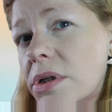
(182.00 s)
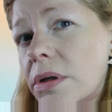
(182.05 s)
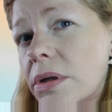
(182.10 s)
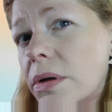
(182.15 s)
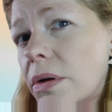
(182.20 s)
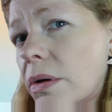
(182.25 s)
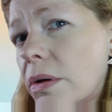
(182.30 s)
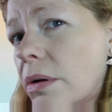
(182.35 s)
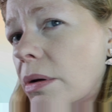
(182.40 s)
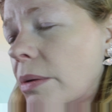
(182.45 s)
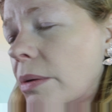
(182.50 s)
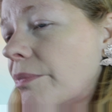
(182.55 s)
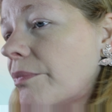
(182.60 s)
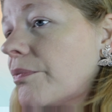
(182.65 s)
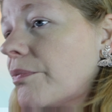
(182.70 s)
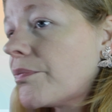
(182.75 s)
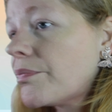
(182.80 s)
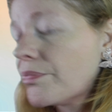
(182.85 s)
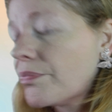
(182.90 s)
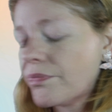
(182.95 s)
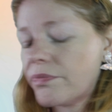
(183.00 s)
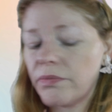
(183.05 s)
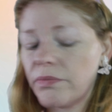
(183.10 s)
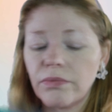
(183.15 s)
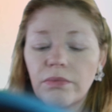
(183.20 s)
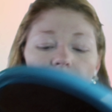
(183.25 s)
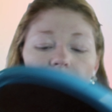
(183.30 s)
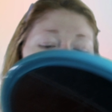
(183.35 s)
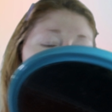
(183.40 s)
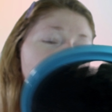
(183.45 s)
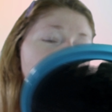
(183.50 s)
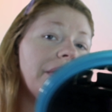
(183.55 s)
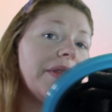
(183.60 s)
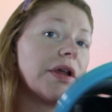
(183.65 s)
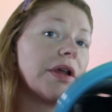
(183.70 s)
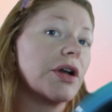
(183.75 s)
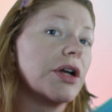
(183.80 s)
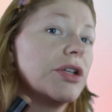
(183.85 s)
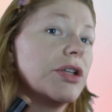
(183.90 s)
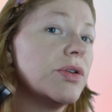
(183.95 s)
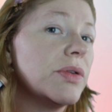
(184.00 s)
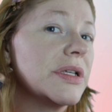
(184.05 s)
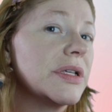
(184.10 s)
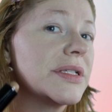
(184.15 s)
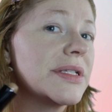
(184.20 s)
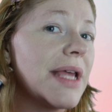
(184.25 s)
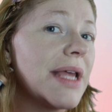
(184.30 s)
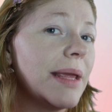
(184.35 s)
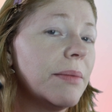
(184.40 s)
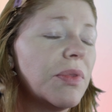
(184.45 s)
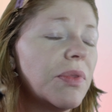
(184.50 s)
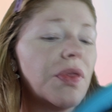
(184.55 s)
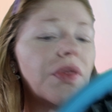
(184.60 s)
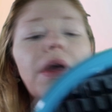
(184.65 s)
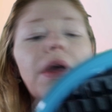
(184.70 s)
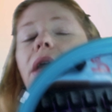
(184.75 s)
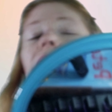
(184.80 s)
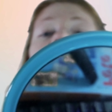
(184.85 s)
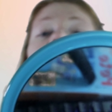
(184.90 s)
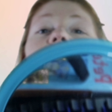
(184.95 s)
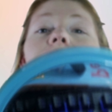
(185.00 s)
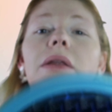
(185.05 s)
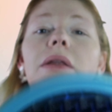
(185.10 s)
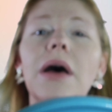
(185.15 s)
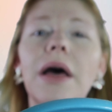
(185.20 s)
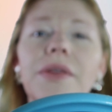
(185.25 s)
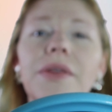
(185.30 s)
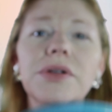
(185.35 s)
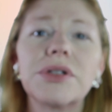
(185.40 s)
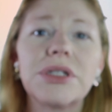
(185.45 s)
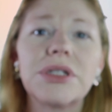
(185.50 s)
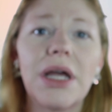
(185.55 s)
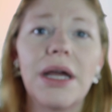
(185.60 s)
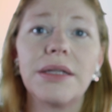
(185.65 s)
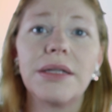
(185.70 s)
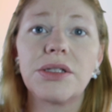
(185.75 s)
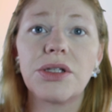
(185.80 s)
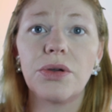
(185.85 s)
And then you're gonna do the same thing to the other side.